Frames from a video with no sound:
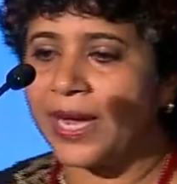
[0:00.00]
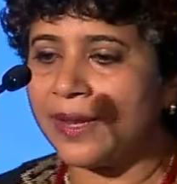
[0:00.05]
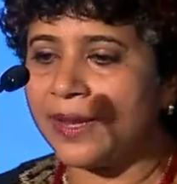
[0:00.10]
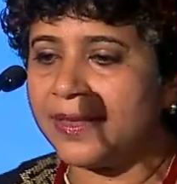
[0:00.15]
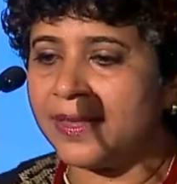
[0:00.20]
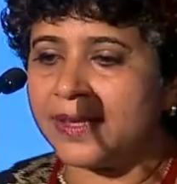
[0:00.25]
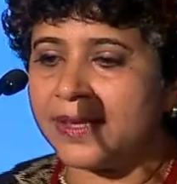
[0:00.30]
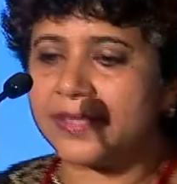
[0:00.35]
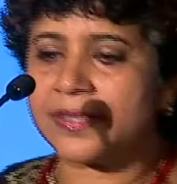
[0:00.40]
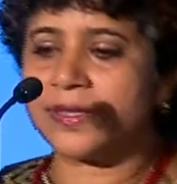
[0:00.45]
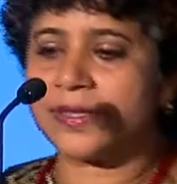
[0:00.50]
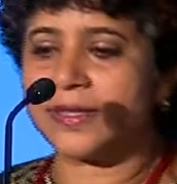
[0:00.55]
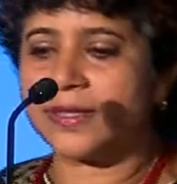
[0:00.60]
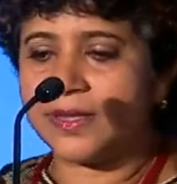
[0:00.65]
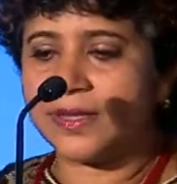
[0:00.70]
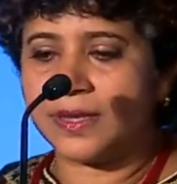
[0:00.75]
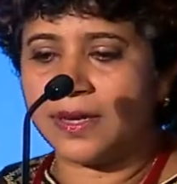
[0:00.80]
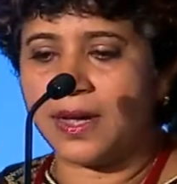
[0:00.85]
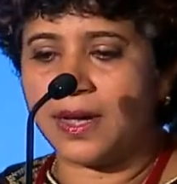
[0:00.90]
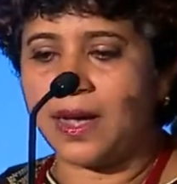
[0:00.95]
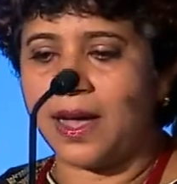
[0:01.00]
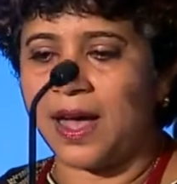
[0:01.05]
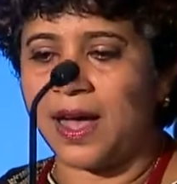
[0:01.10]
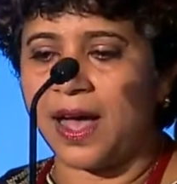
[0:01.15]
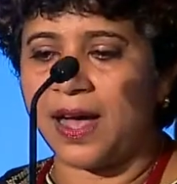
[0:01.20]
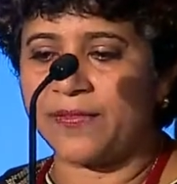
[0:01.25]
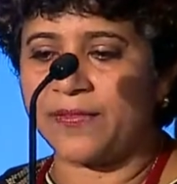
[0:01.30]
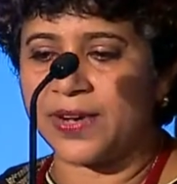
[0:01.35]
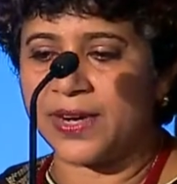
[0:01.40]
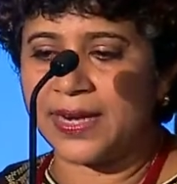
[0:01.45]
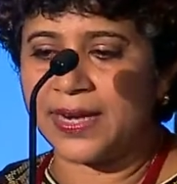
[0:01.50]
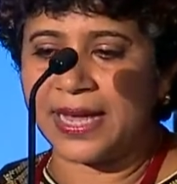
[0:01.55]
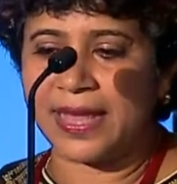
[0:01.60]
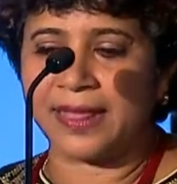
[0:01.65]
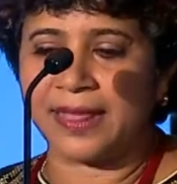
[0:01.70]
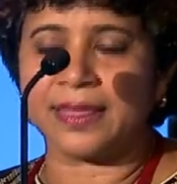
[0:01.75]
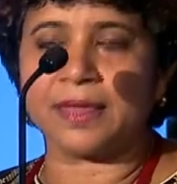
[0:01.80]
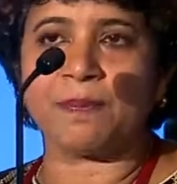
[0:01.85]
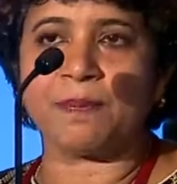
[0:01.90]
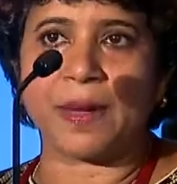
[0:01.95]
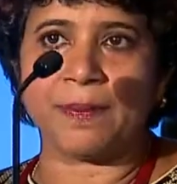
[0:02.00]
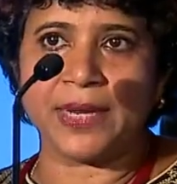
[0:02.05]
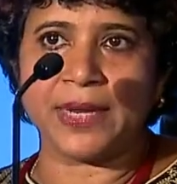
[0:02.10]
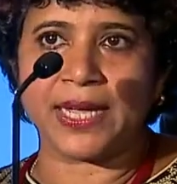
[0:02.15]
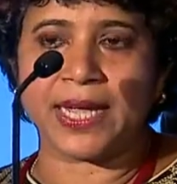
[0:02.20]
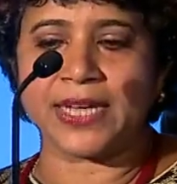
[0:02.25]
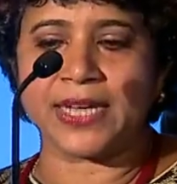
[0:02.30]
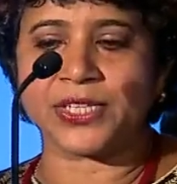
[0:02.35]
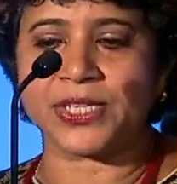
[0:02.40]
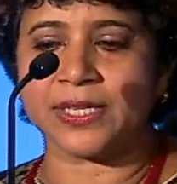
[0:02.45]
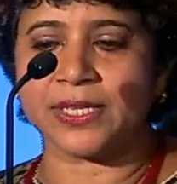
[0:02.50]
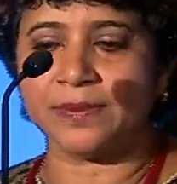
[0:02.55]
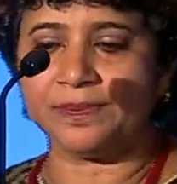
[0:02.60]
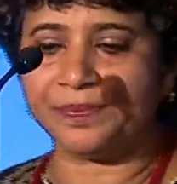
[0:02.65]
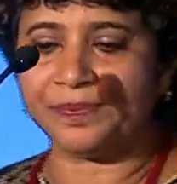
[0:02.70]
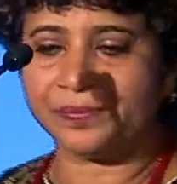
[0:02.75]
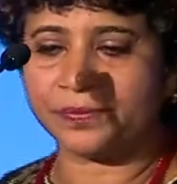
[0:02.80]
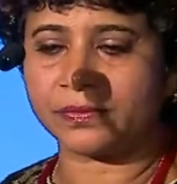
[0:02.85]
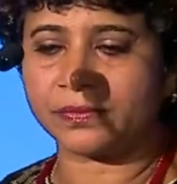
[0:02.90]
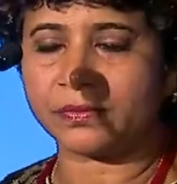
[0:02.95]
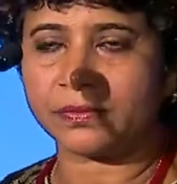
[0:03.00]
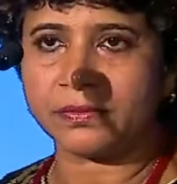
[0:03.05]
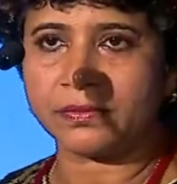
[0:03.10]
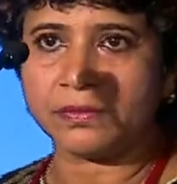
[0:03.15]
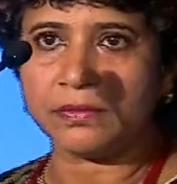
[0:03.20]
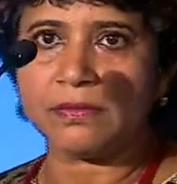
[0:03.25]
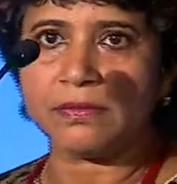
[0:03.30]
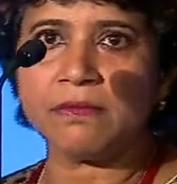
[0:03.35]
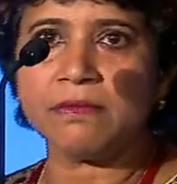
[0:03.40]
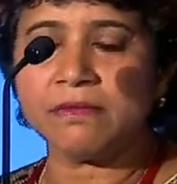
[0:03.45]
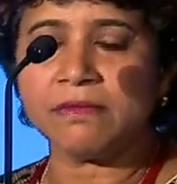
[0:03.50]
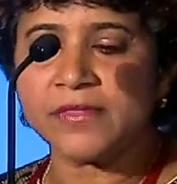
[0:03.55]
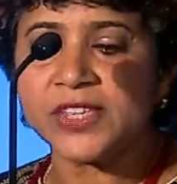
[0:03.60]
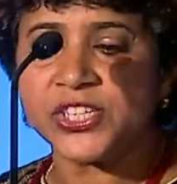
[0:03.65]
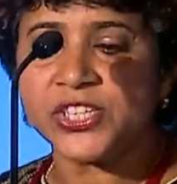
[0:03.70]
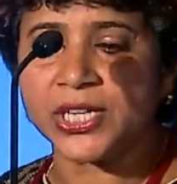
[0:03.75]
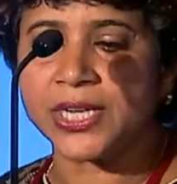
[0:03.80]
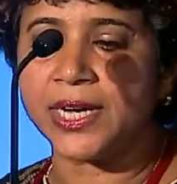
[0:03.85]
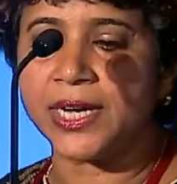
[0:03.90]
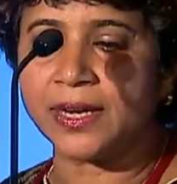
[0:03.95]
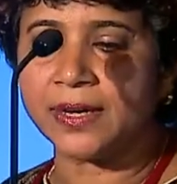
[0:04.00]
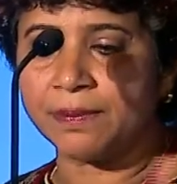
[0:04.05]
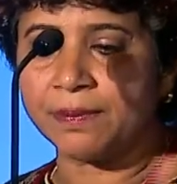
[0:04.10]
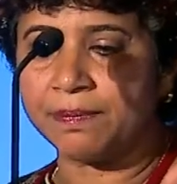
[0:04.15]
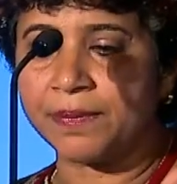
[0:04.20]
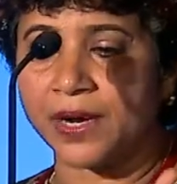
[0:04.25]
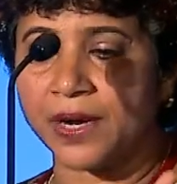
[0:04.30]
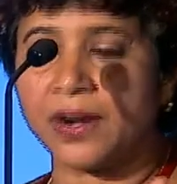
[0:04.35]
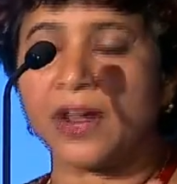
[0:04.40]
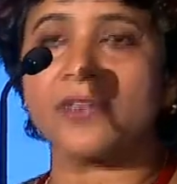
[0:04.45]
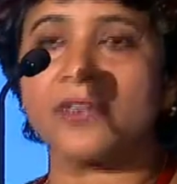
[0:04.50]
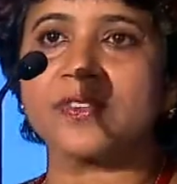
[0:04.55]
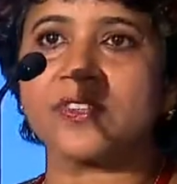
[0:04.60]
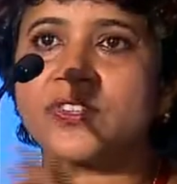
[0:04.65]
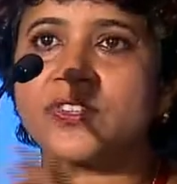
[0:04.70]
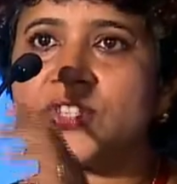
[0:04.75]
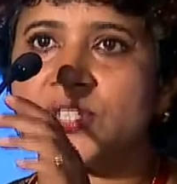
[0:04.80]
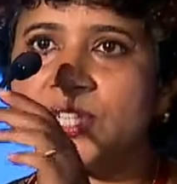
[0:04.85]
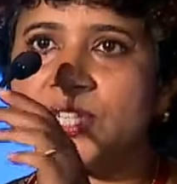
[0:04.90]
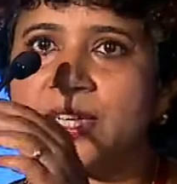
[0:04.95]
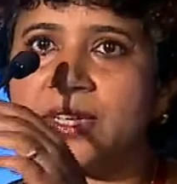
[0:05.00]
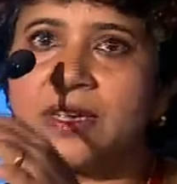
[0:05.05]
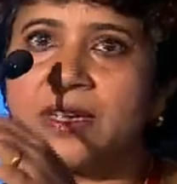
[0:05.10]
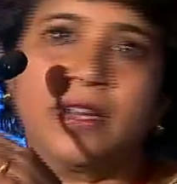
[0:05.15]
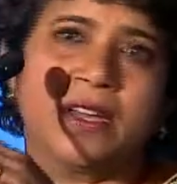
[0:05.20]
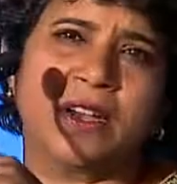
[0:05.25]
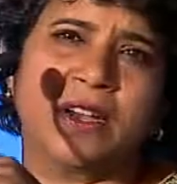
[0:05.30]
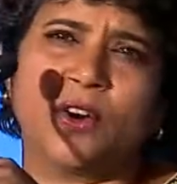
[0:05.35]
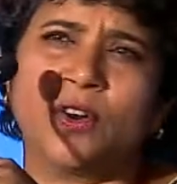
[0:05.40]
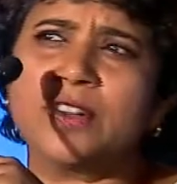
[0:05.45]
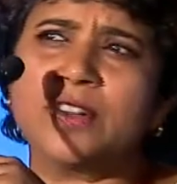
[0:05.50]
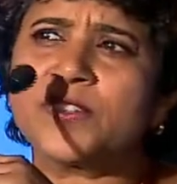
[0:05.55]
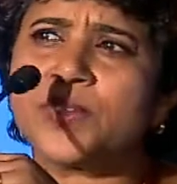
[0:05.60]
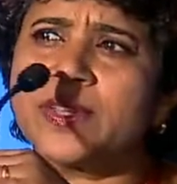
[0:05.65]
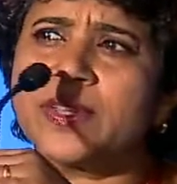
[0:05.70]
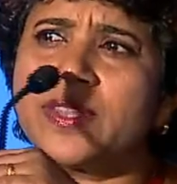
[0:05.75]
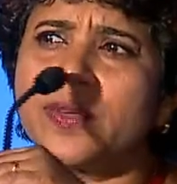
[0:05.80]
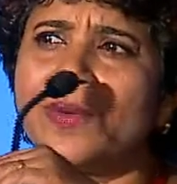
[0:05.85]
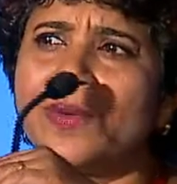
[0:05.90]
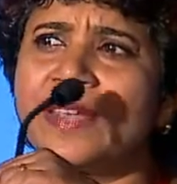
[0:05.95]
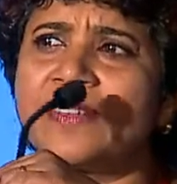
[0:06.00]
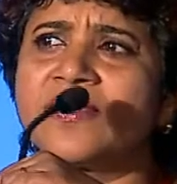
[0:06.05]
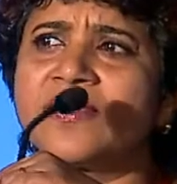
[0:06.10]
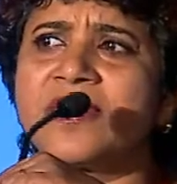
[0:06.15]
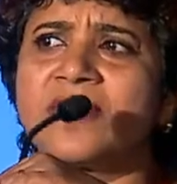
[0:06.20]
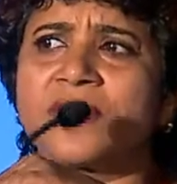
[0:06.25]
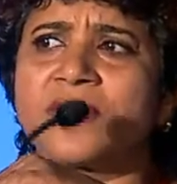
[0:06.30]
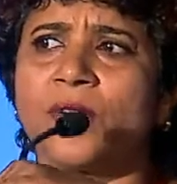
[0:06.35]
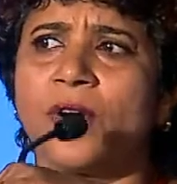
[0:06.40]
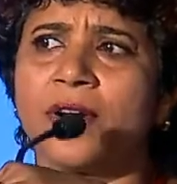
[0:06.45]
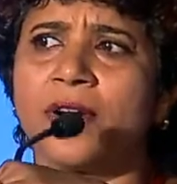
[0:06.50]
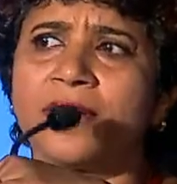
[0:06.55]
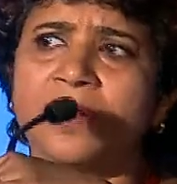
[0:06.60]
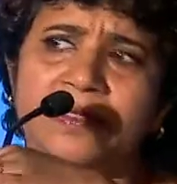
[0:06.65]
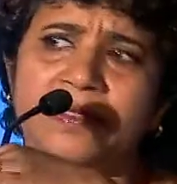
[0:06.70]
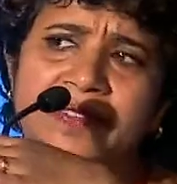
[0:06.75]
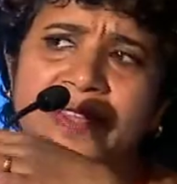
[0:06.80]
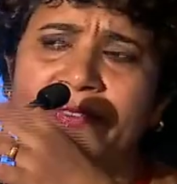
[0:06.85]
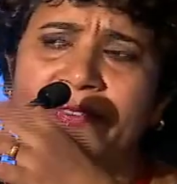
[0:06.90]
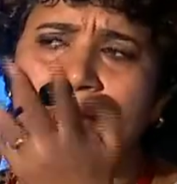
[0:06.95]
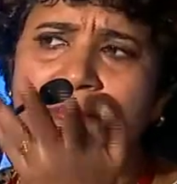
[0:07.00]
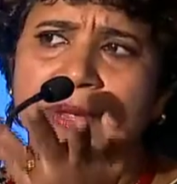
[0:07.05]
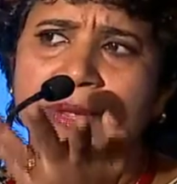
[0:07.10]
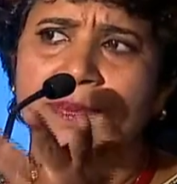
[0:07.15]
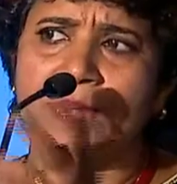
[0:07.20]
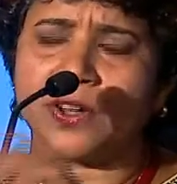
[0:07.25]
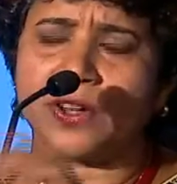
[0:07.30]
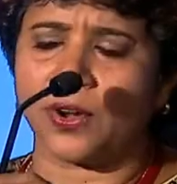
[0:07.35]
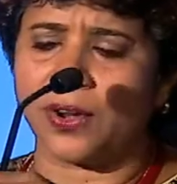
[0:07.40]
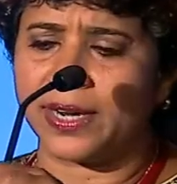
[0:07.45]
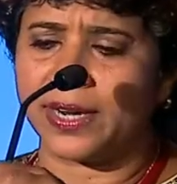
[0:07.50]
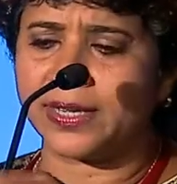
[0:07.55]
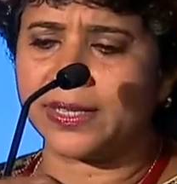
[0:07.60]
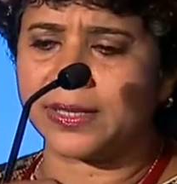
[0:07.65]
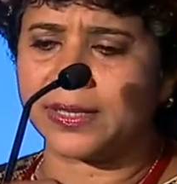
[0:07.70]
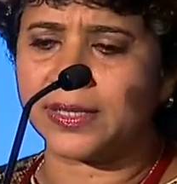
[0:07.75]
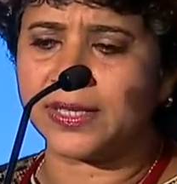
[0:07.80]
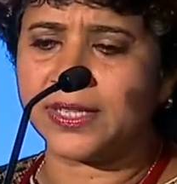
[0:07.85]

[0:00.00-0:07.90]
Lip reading: at this Harvard Health publication, Qigong, pronounced Qi, also in the West it's called, several people call it